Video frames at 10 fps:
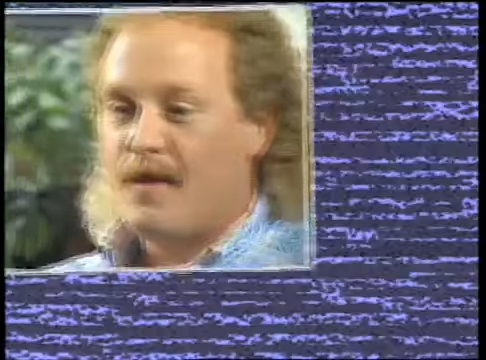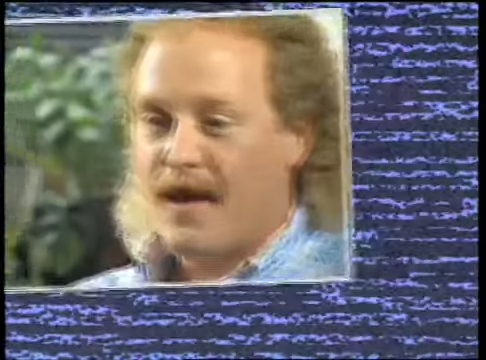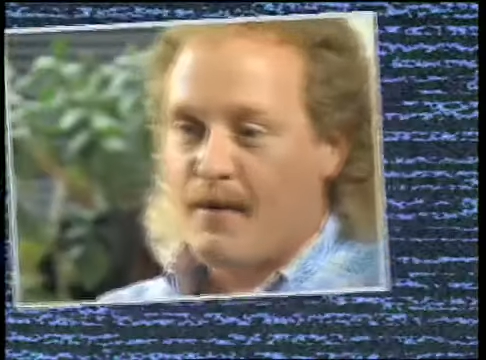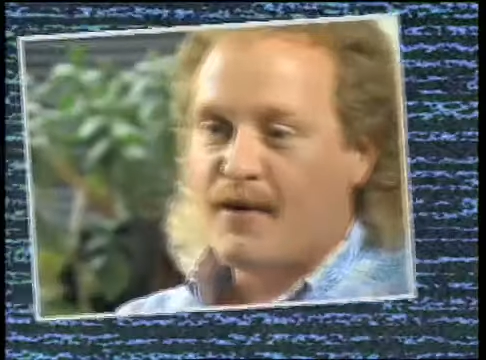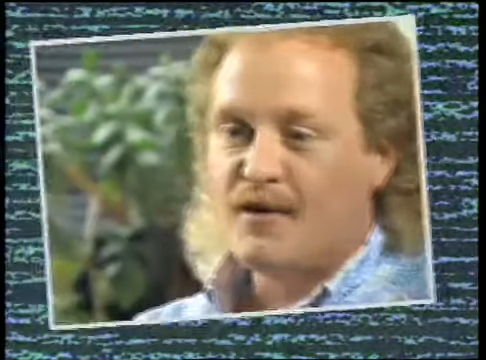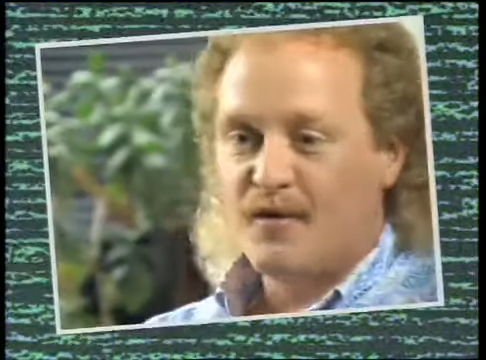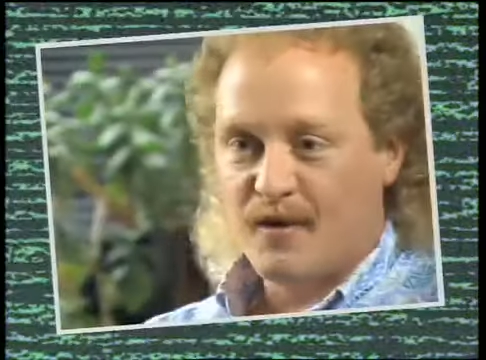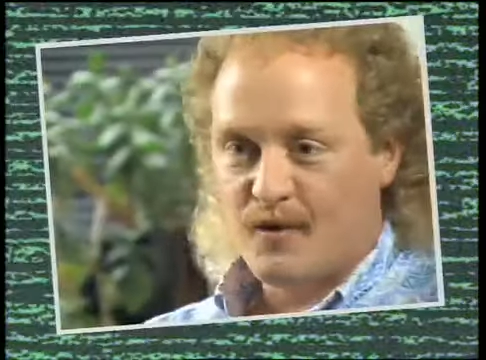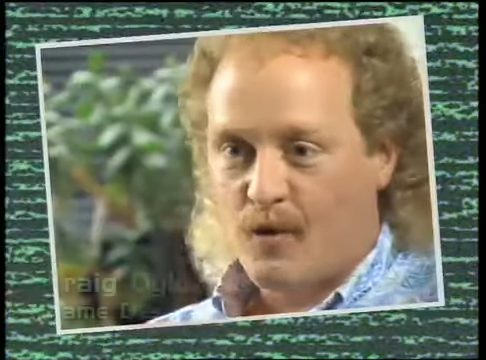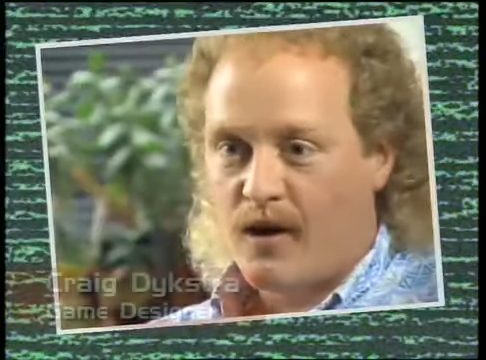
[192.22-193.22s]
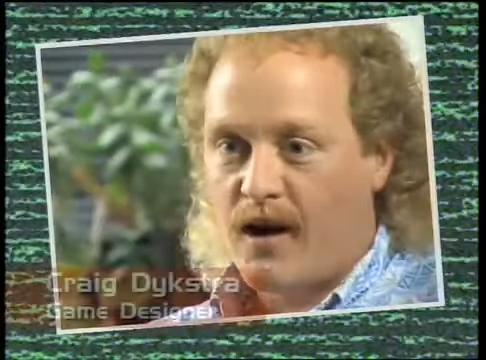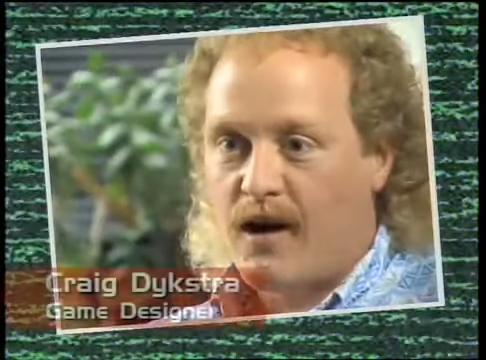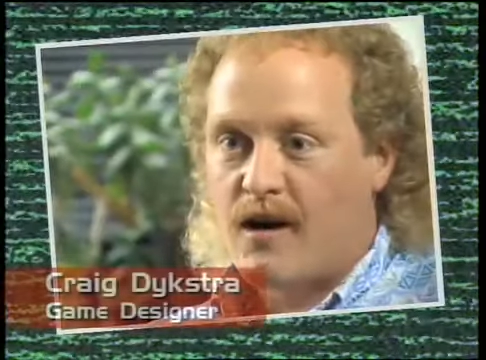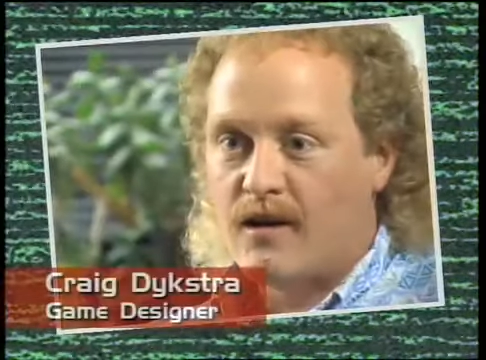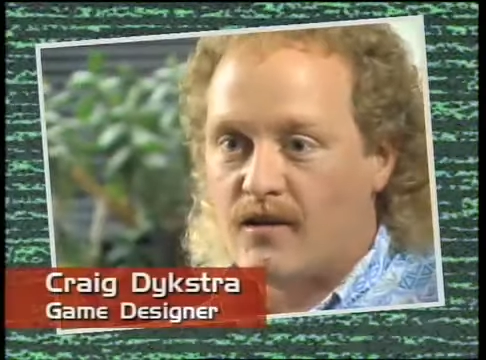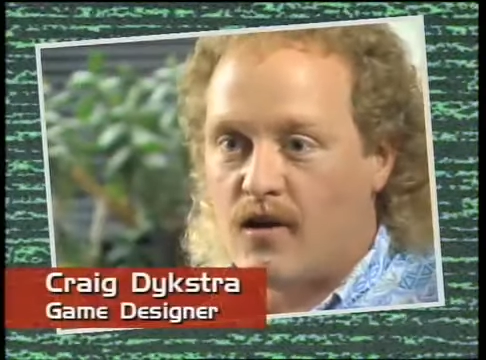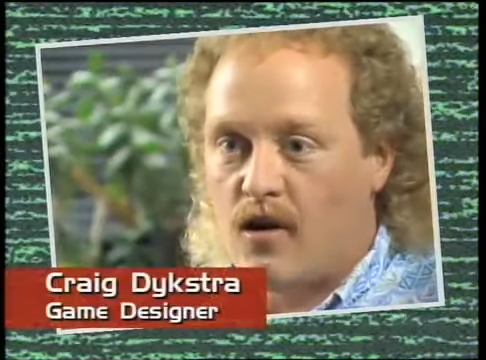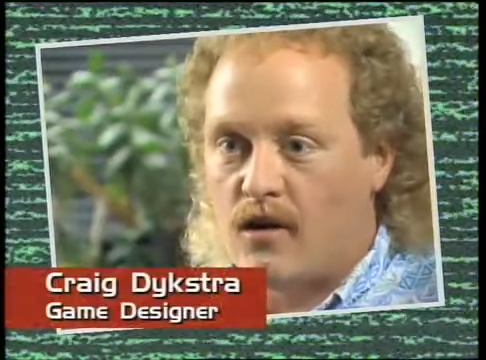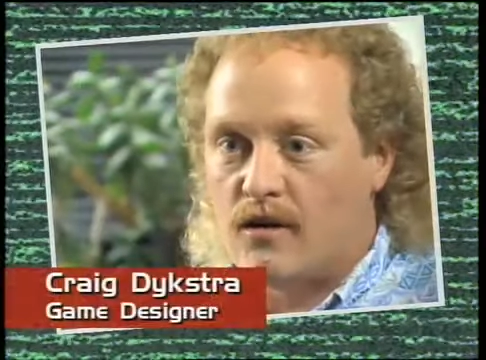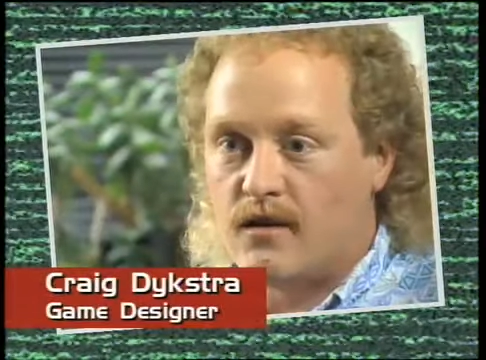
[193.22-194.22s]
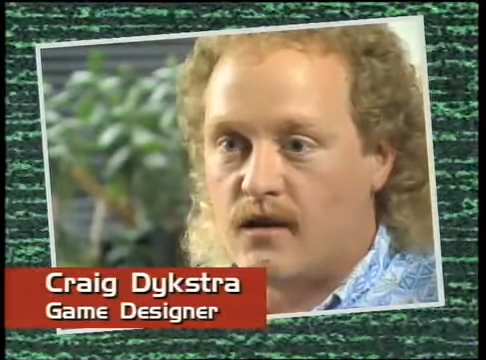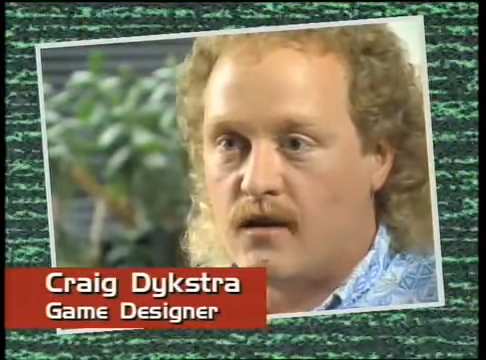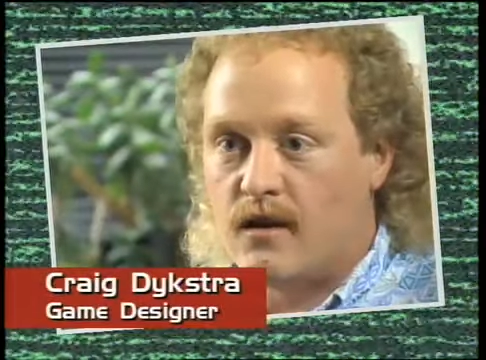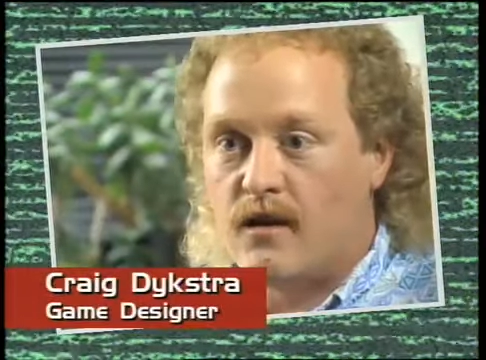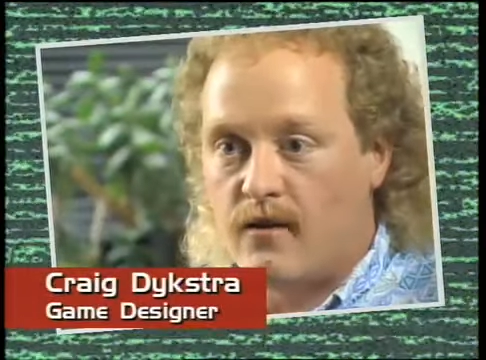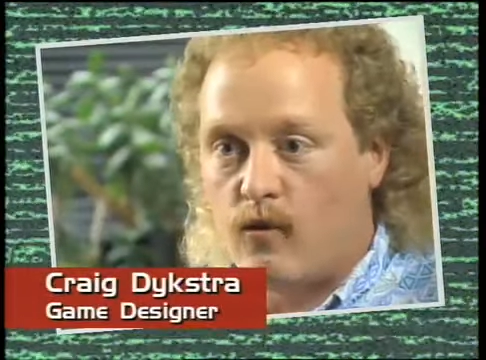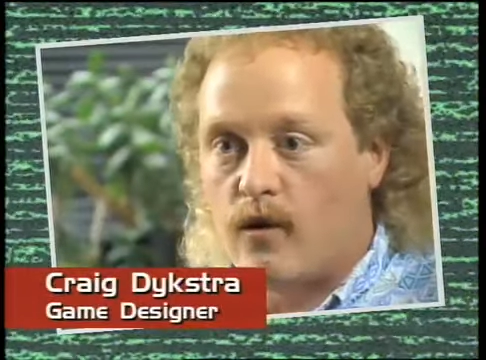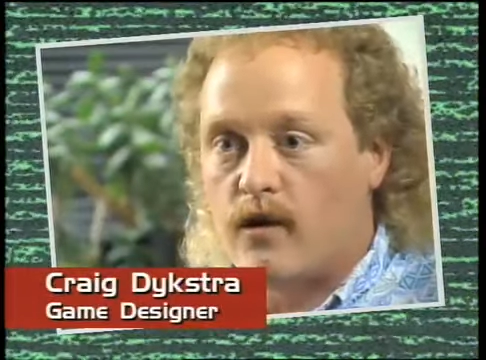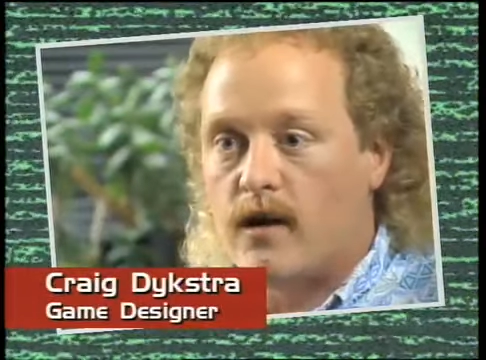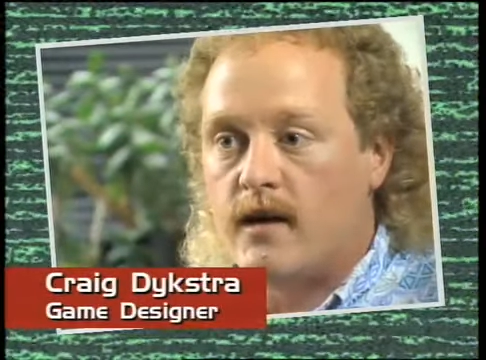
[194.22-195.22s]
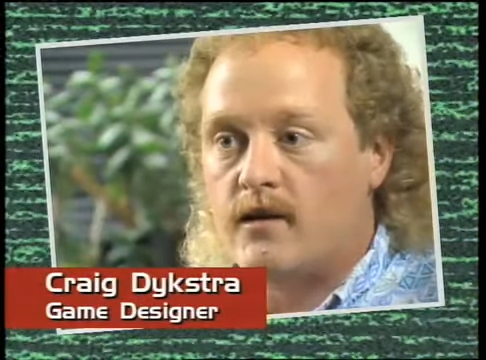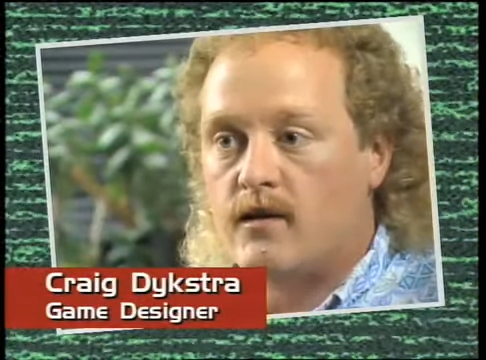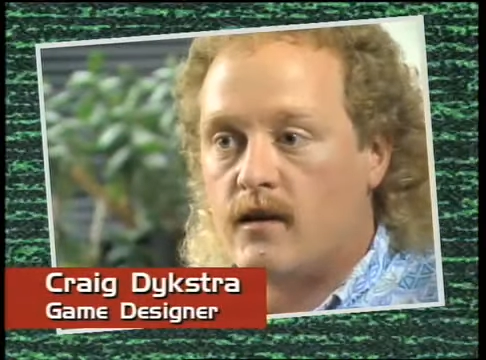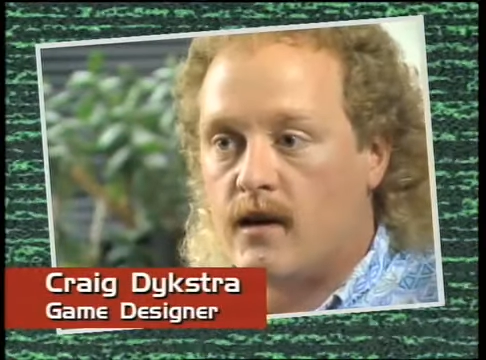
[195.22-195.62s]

The game I just finished working on is called uh, Neverwinter Nights,